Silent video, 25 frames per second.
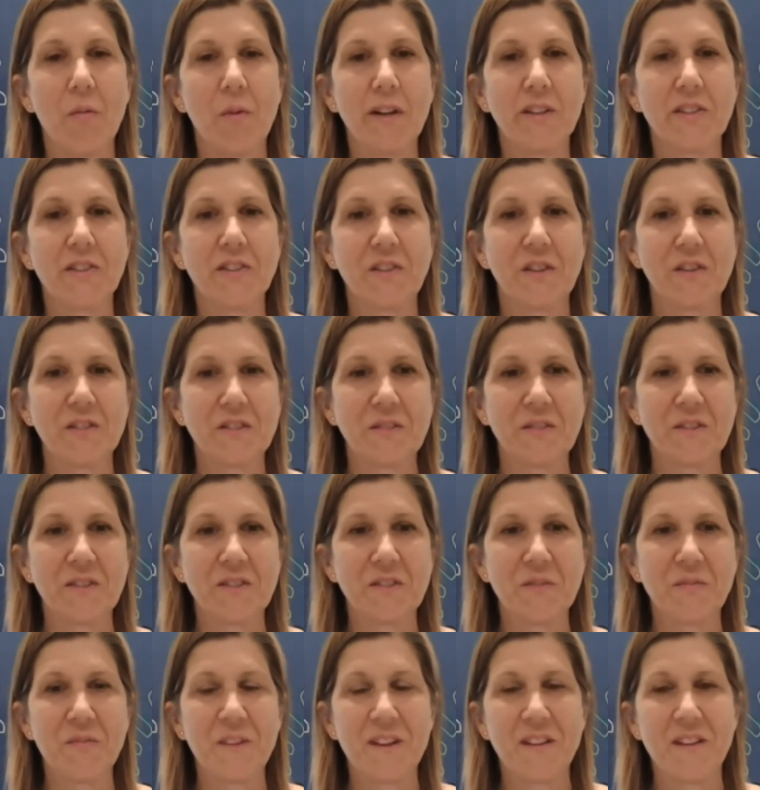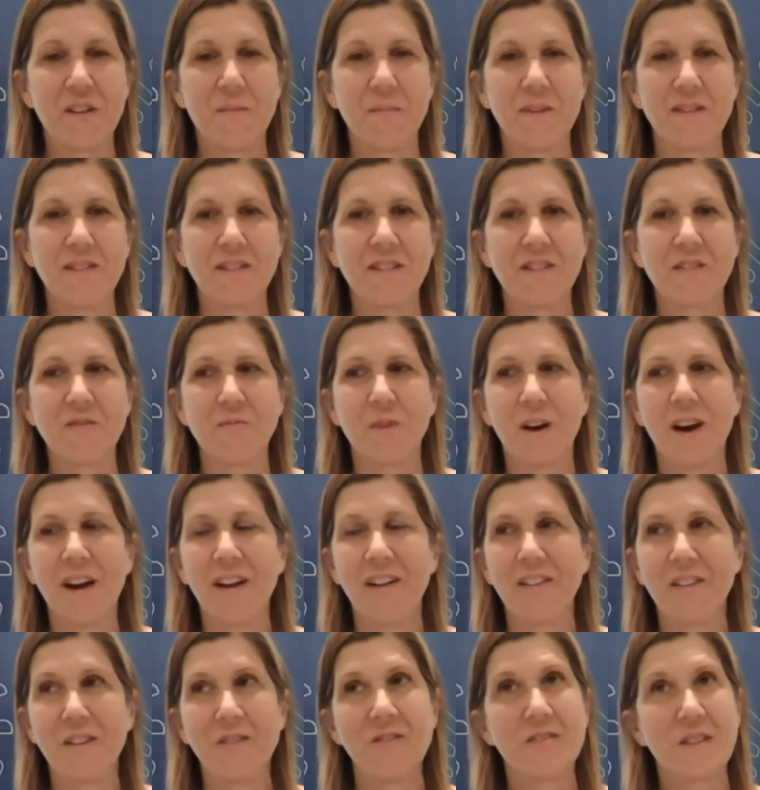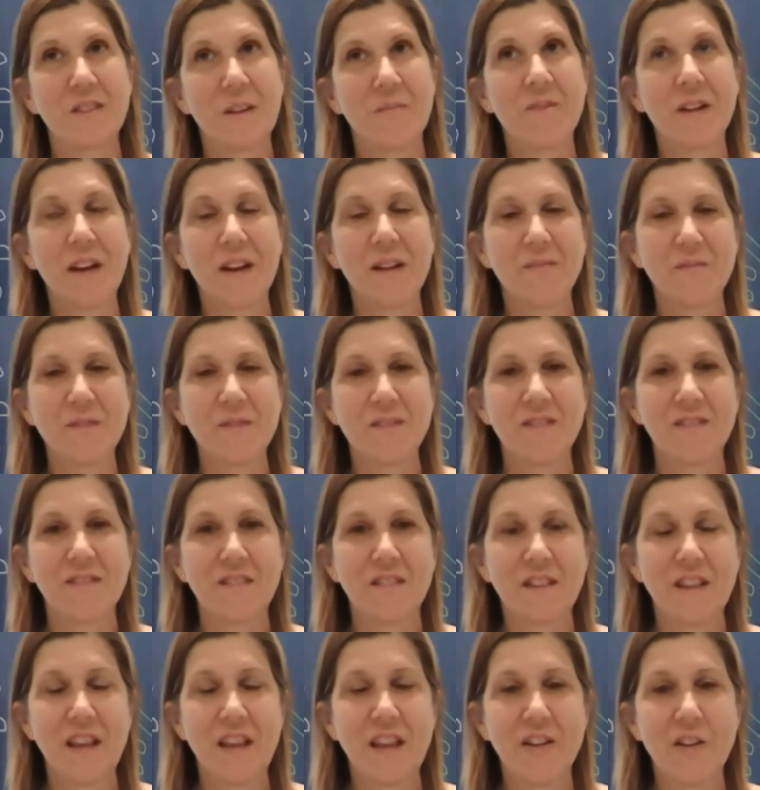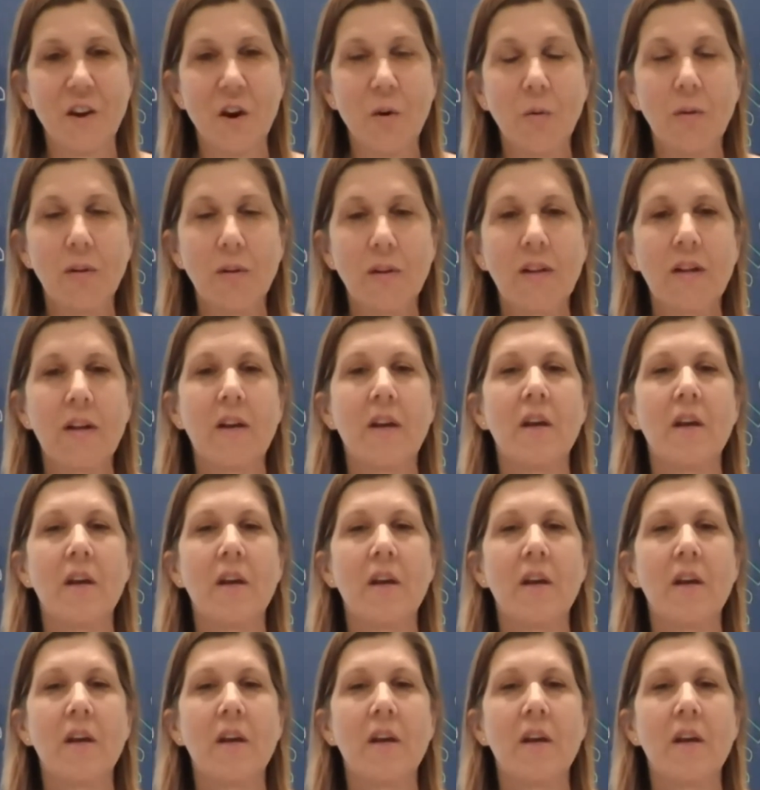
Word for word: which those of us who've been in the business a while know sometimes they don't.